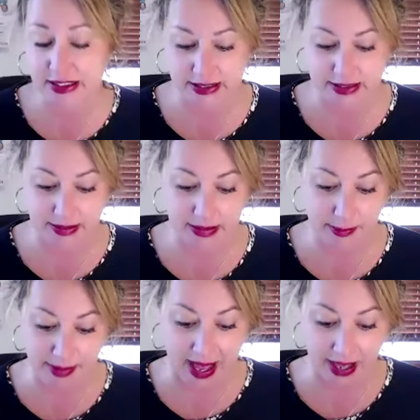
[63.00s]
in
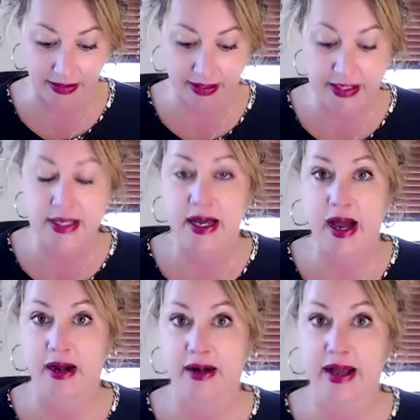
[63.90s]
the PAC,
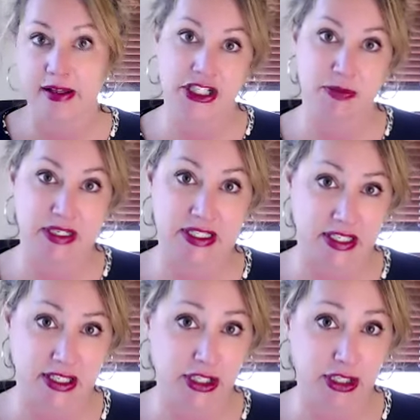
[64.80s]
our
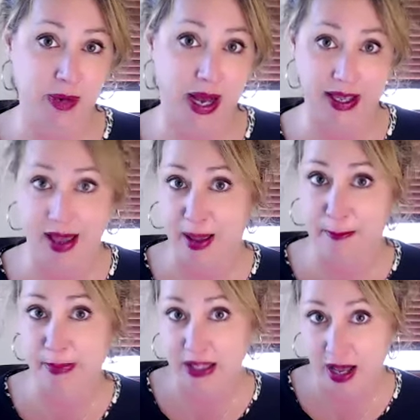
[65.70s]

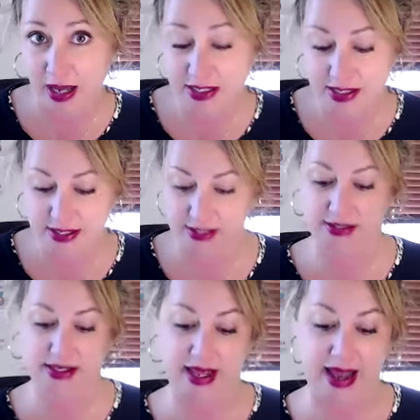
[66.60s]
LGBTQIA plus
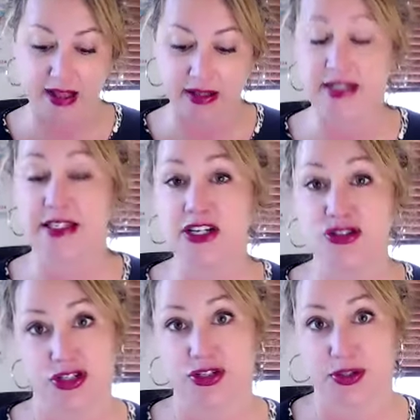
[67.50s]
and allies
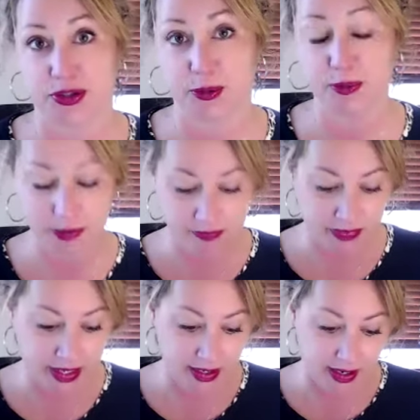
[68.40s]
interest group
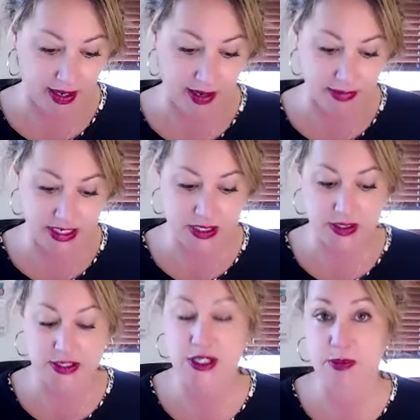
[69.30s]

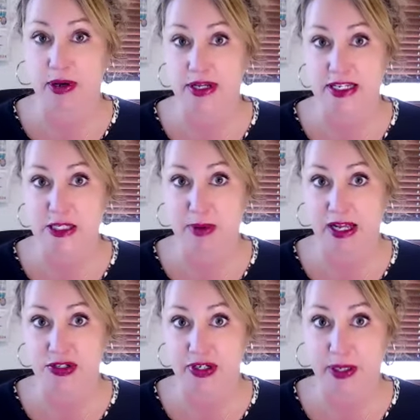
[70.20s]
is
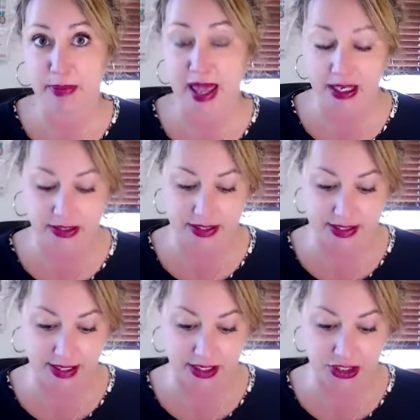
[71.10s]
sponsoring a panel
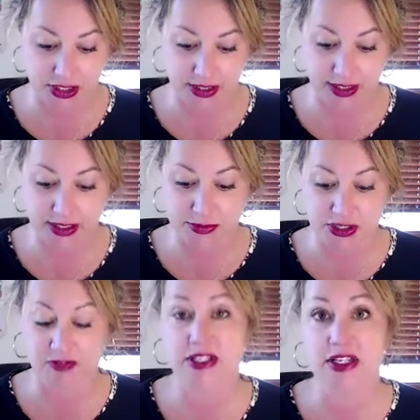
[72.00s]
discussion in
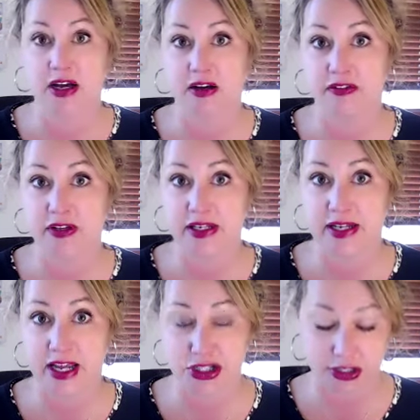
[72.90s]
observance of
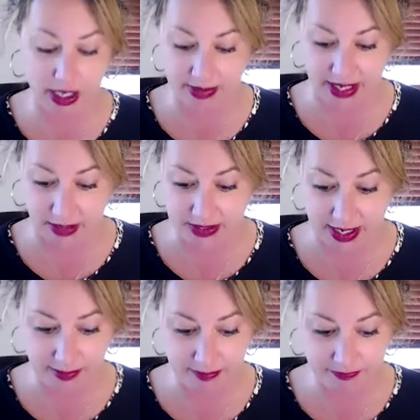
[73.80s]
National Coming Out Day.